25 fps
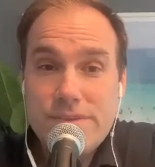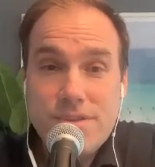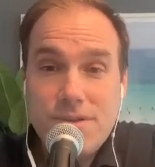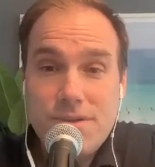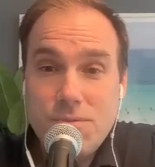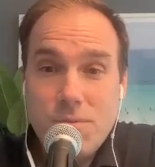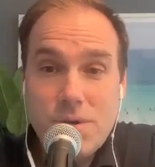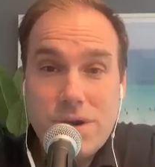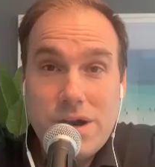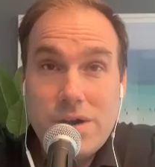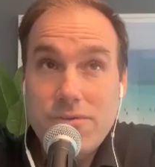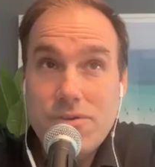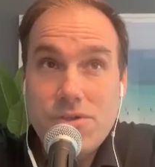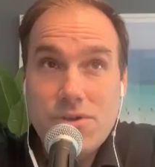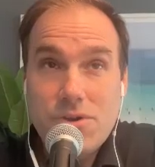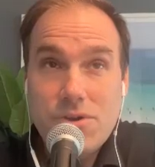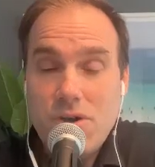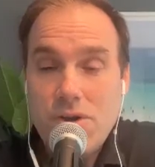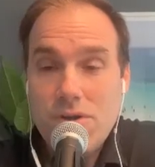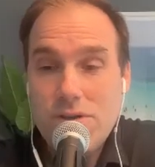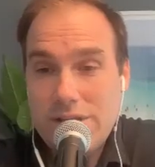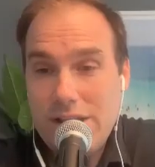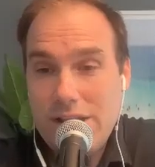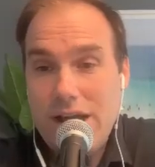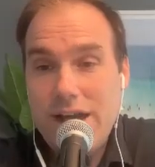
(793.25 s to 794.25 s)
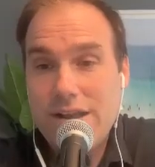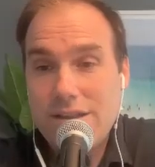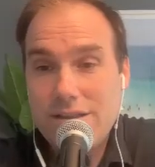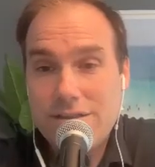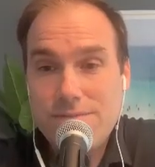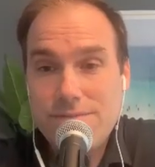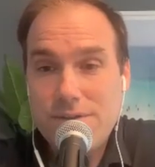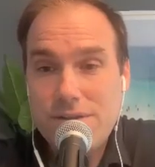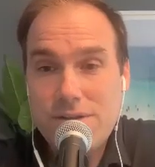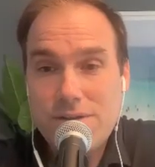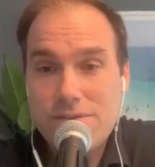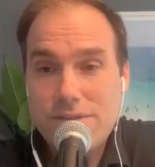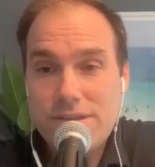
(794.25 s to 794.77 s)
whatever they're calling
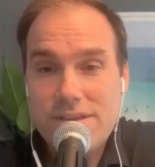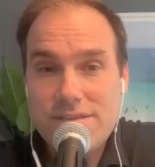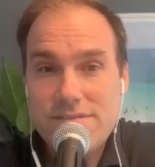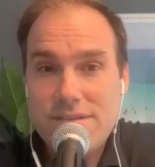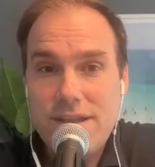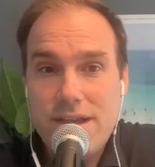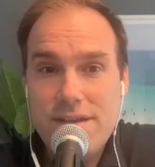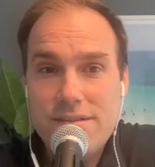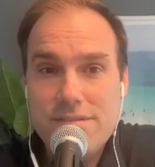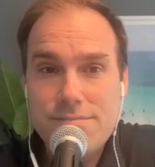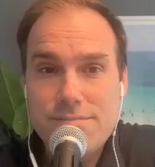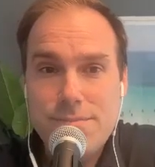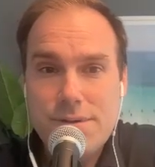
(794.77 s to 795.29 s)
Heinz Field these days.